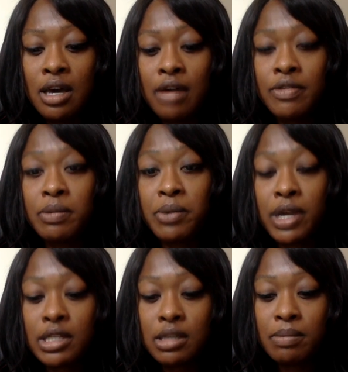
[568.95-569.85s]
of the
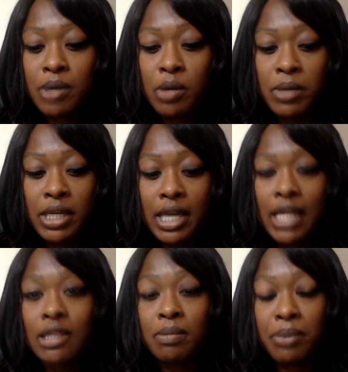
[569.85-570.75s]
present moment
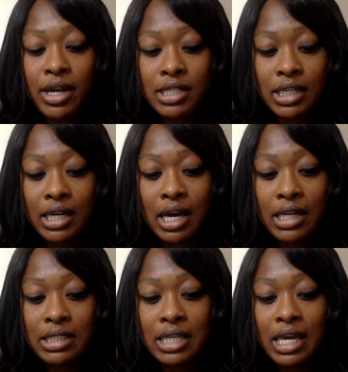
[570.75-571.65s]
and the present
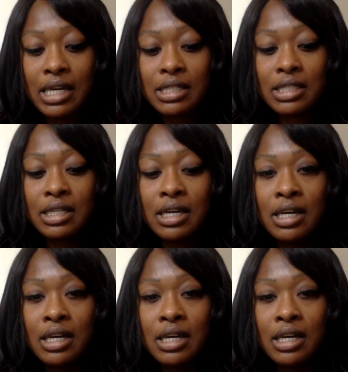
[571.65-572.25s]
context.